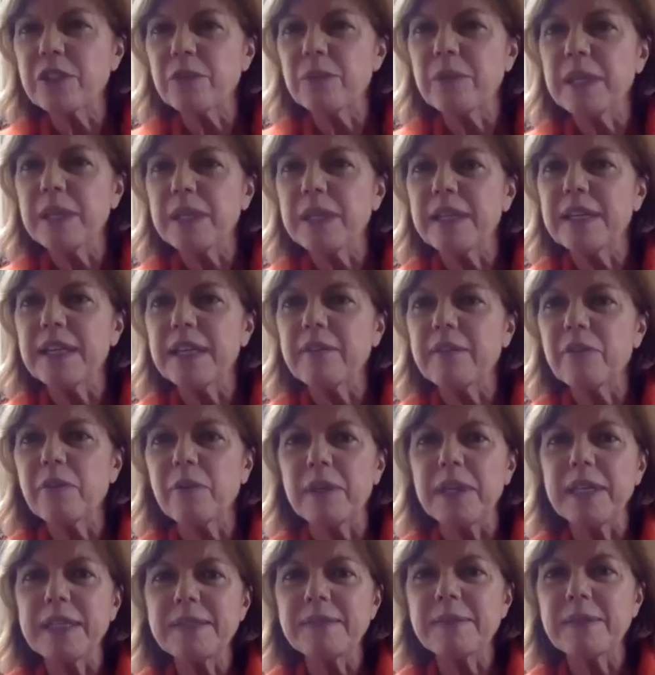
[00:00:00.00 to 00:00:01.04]
we get
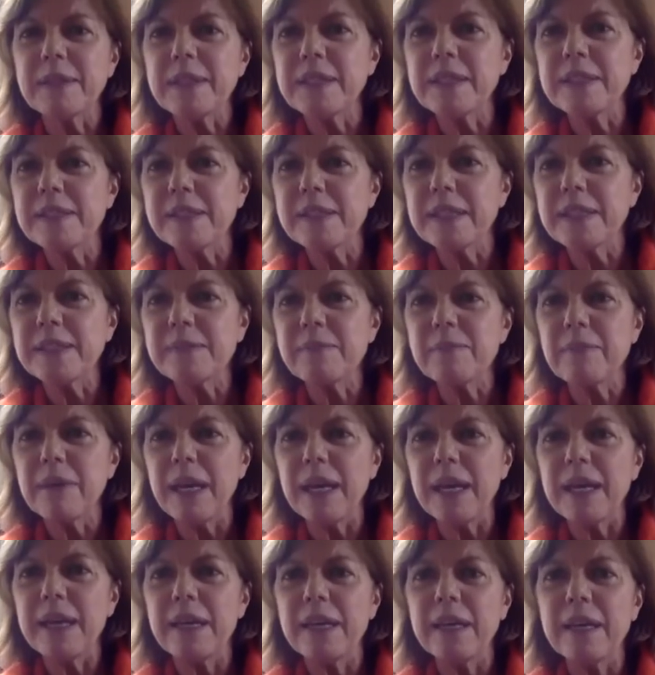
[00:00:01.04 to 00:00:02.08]
everyone. Is
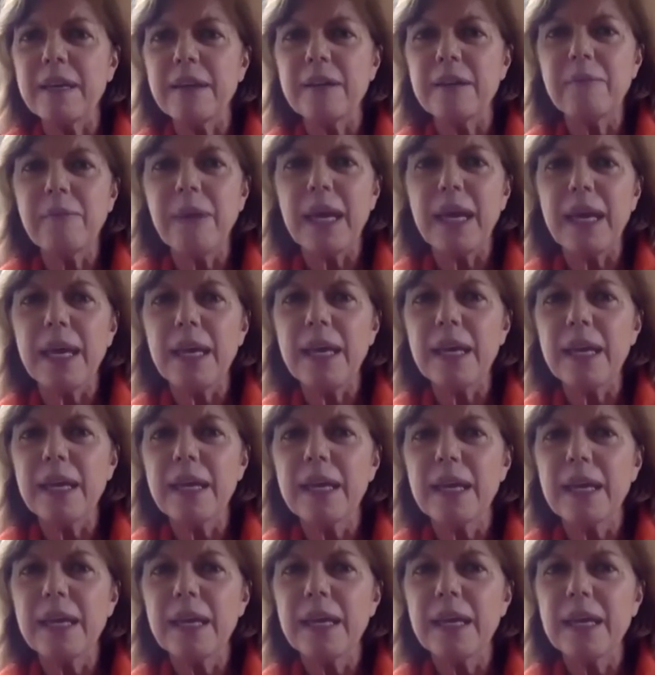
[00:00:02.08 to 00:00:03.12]
May here? May
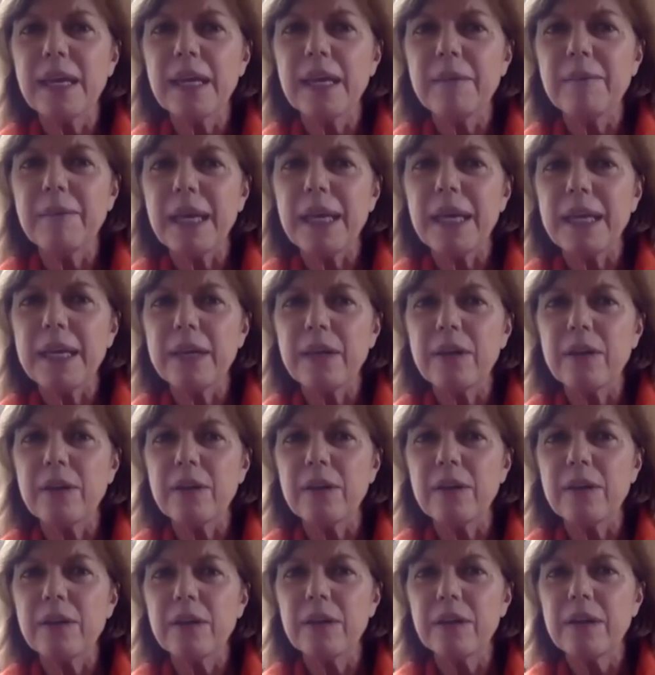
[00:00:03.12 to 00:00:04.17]
here?
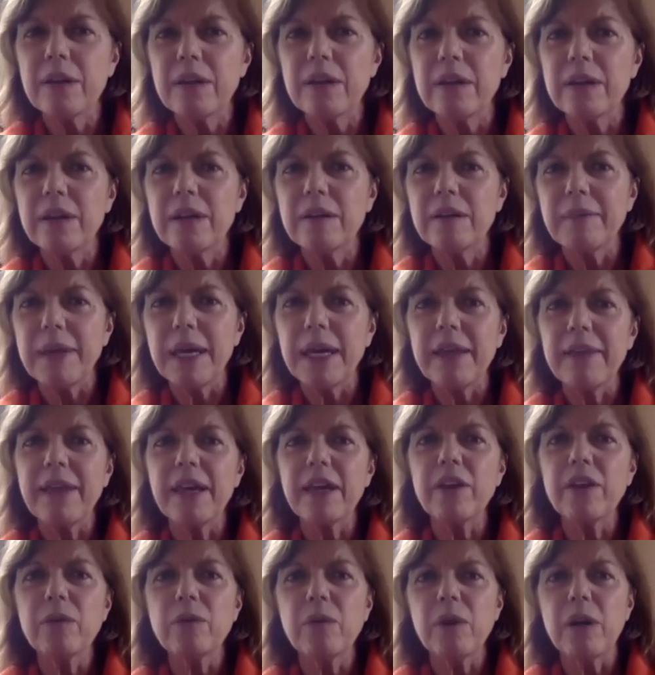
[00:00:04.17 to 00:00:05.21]
May, there
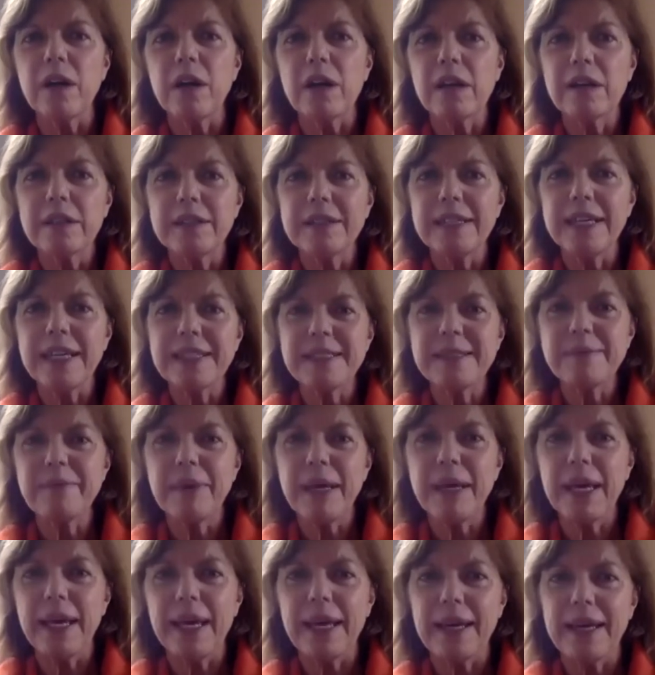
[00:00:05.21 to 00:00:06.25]
you are. Yes,
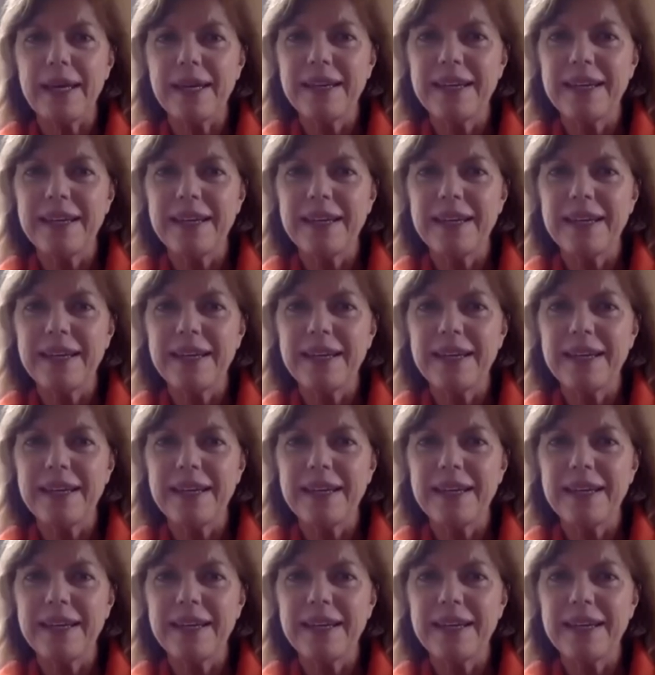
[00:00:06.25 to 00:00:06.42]
May.